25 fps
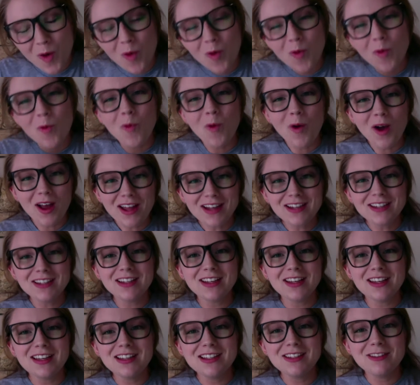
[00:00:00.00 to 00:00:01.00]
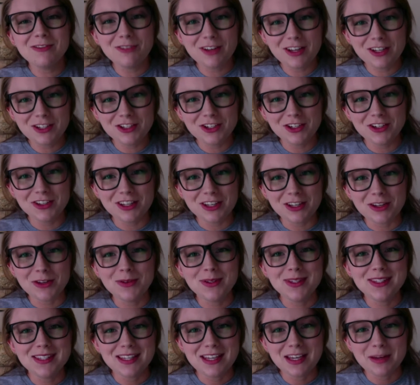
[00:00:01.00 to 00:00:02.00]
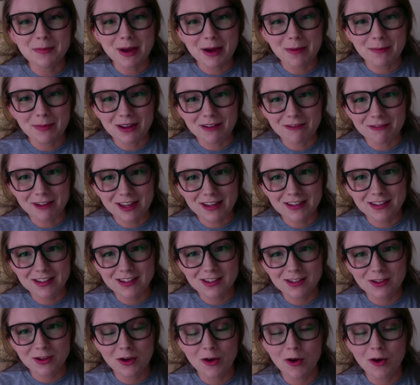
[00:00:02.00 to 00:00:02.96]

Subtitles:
what is a feature that you see about my face?